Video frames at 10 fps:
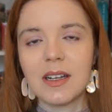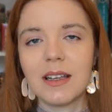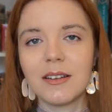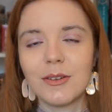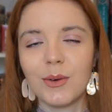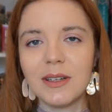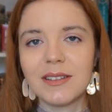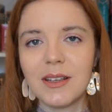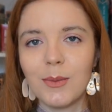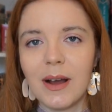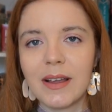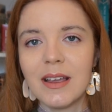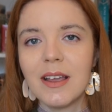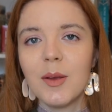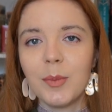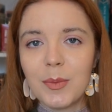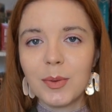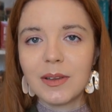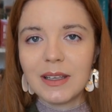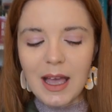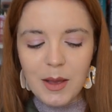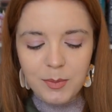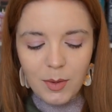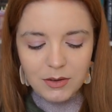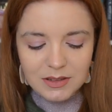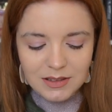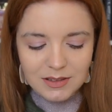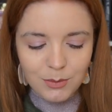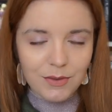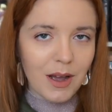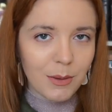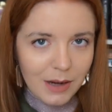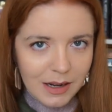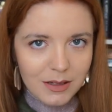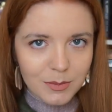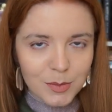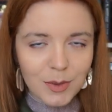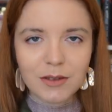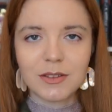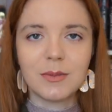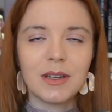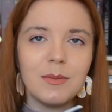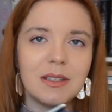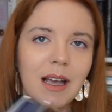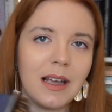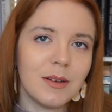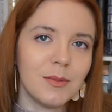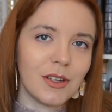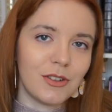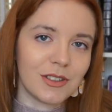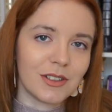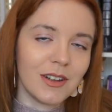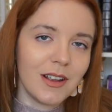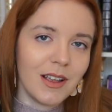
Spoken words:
and I can totally see why people get boxes without items, because sometimes the items are just